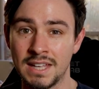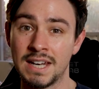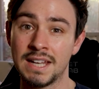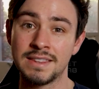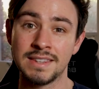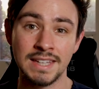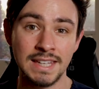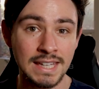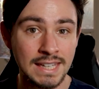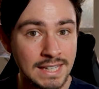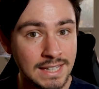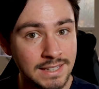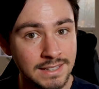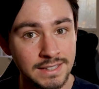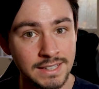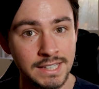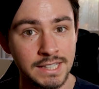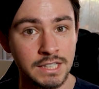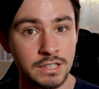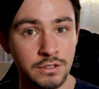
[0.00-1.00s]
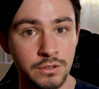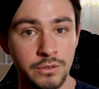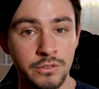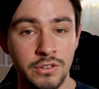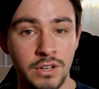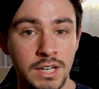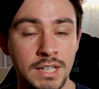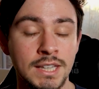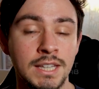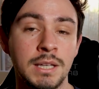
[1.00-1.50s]
And at the end, it
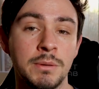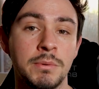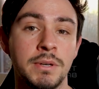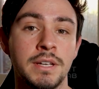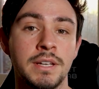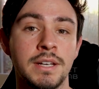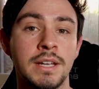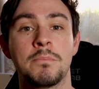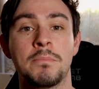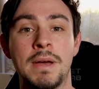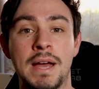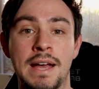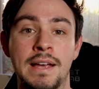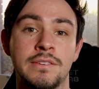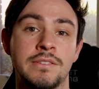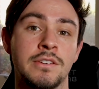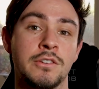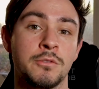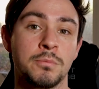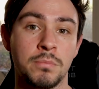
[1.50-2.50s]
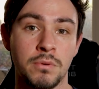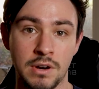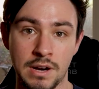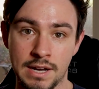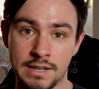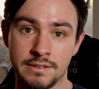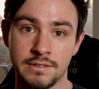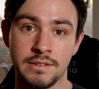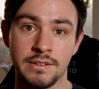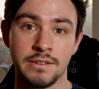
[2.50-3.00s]
includes unlimited passage
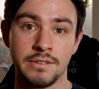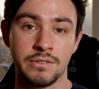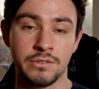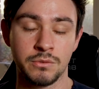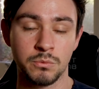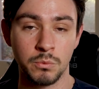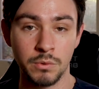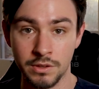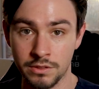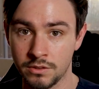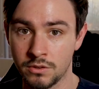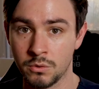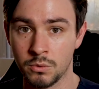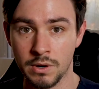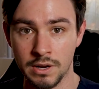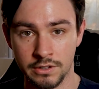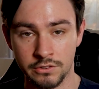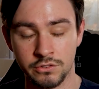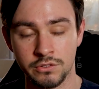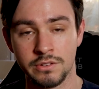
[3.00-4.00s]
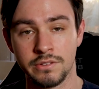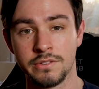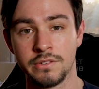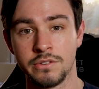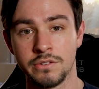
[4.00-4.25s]
practice with questions